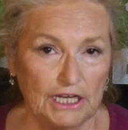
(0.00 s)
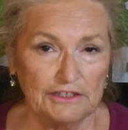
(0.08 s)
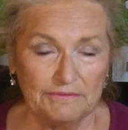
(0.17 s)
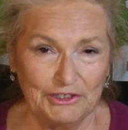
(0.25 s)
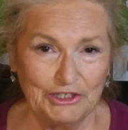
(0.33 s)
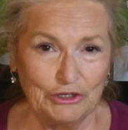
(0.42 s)

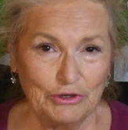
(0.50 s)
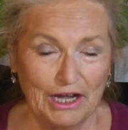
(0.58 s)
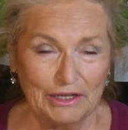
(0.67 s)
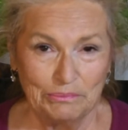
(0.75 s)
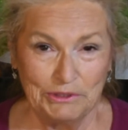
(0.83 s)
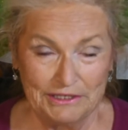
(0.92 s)
video
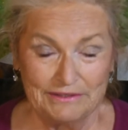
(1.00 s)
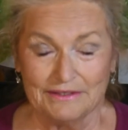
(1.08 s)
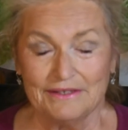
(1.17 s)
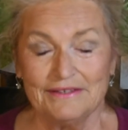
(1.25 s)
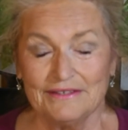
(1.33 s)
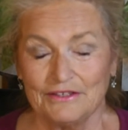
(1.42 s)
on
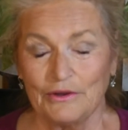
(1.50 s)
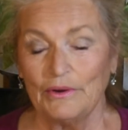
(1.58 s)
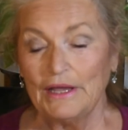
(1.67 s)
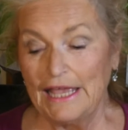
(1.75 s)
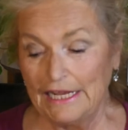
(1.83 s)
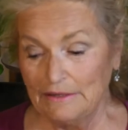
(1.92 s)
pieces.
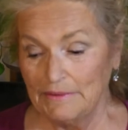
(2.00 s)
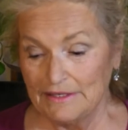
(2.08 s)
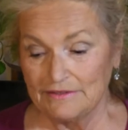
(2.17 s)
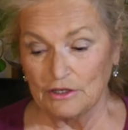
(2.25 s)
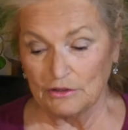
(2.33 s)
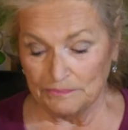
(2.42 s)
So anyway,
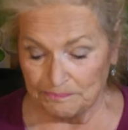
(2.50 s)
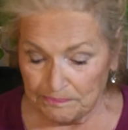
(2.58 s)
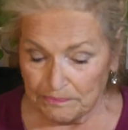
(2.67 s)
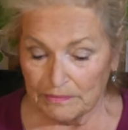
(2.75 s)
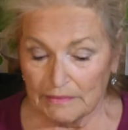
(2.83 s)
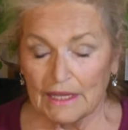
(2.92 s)
so
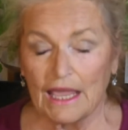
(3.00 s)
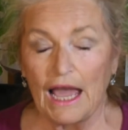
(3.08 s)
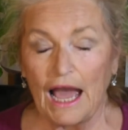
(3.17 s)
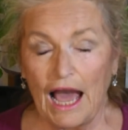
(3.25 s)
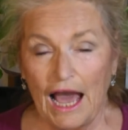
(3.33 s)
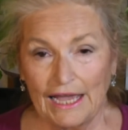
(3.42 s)

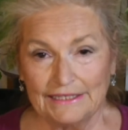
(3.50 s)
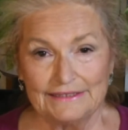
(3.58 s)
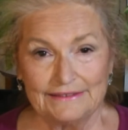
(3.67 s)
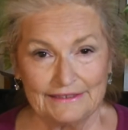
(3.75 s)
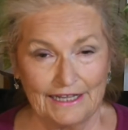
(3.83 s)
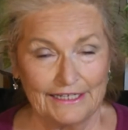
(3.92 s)
I
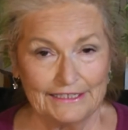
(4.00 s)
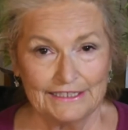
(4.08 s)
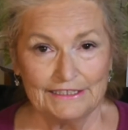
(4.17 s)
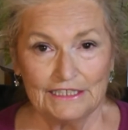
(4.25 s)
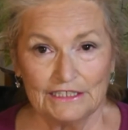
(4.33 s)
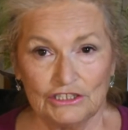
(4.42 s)

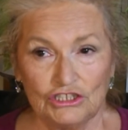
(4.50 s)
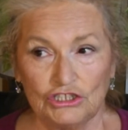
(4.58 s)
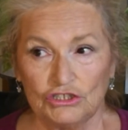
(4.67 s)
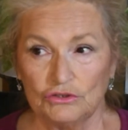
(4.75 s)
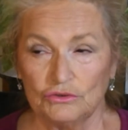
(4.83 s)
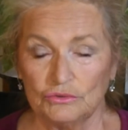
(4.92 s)
decided
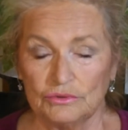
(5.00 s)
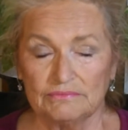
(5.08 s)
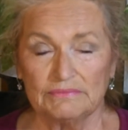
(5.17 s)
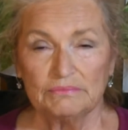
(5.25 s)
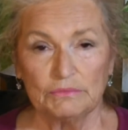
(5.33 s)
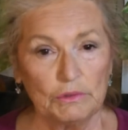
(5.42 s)
to,
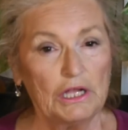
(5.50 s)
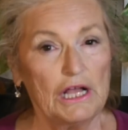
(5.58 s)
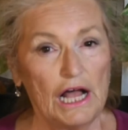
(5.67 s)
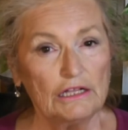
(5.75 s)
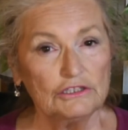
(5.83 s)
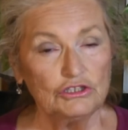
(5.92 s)
well,
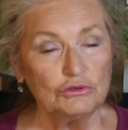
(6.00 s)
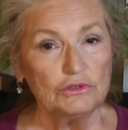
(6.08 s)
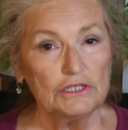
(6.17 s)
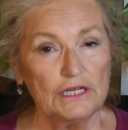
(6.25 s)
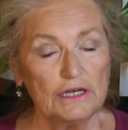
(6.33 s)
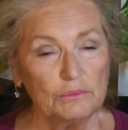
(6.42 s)
I'll do
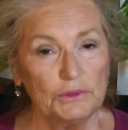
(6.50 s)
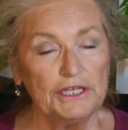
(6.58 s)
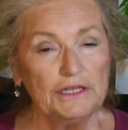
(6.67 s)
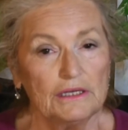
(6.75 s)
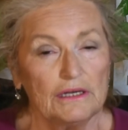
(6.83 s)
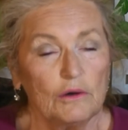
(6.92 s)
a
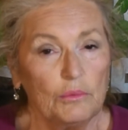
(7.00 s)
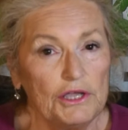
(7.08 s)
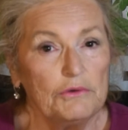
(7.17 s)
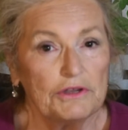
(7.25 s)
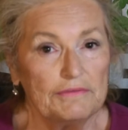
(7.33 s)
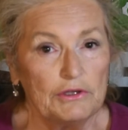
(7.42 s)
wig
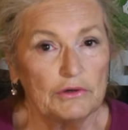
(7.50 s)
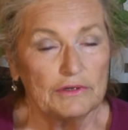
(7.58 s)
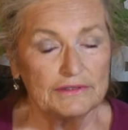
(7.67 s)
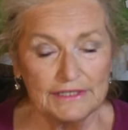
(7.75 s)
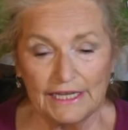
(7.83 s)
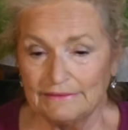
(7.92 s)
review,
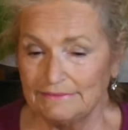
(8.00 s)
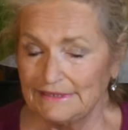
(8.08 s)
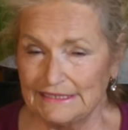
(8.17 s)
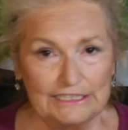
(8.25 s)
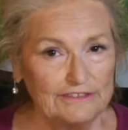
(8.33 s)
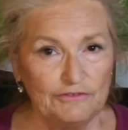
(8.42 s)
because I'd
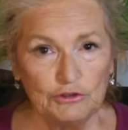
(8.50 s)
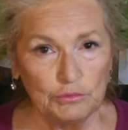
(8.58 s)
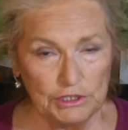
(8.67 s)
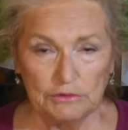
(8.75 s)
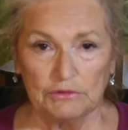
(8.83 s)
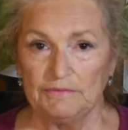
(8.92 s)
seen a few
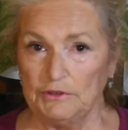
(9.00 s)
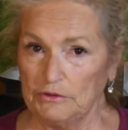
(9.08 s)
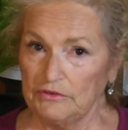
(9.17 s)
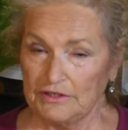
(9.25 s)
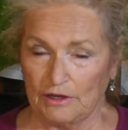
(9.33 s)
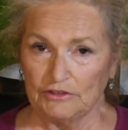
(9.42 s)
wig
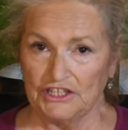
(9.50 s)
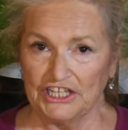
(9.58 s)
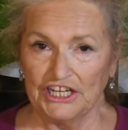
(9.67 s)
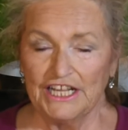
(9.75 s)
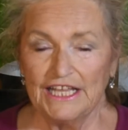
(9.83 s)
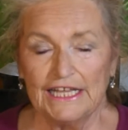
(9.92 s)
reviews out
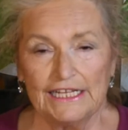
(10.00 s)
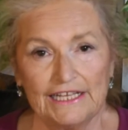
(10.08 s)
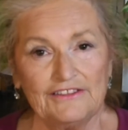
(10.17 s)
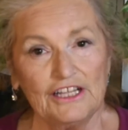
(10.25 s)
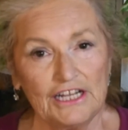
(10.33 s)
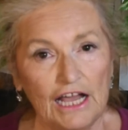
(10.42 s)
there. I
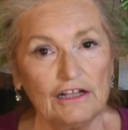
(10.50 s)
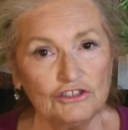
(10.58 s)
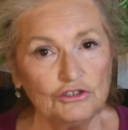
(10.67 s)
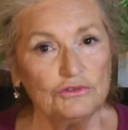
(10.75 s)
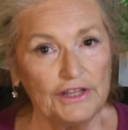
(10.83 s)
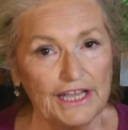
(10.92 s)
thought I'll
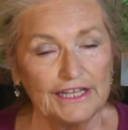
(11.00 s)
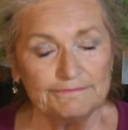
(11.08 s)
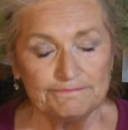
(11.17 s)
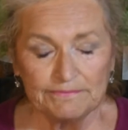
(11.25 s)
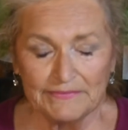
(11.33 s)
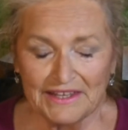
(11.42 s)
do that.
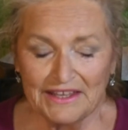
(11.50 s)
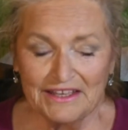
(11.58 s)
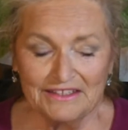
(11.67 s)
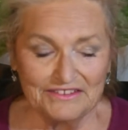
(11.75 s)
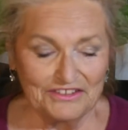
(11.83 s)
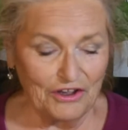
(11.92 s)

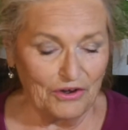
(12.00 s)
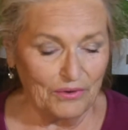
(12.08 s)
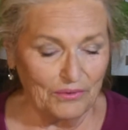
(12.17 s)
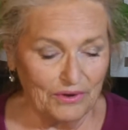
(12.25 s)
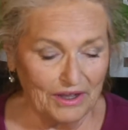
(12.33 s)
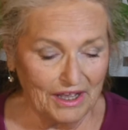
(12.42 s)

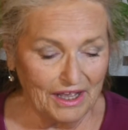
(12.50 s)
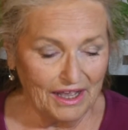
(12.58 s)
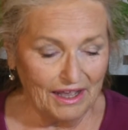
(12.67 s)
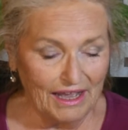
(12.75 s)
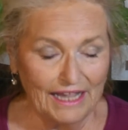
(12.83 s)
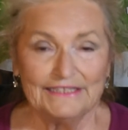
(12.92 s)
So
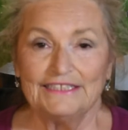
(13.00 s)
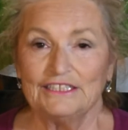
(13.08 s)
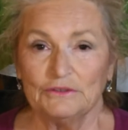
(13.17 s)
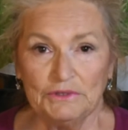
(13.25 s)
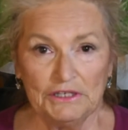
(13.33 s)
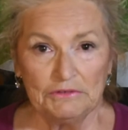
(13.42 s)
I did
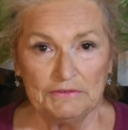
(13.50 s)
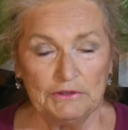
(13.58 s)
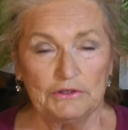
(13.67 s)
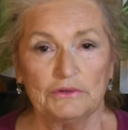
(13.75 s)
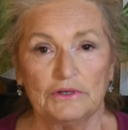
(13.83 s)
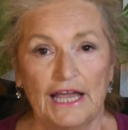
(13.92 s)
a wig
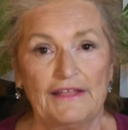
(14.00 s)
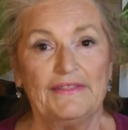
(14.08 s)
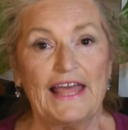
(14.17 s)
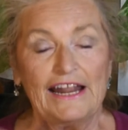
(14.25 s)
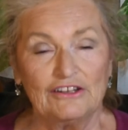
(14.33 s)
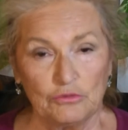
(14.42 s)
review, and
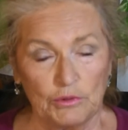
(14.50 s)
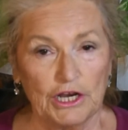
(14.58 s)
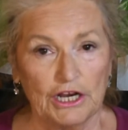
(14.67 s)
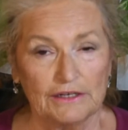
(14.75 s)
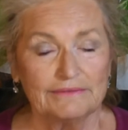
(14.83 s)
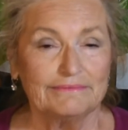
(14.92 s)
that is
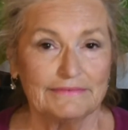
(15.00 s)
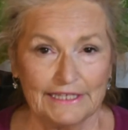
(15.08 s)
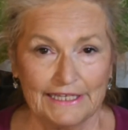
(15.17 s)
where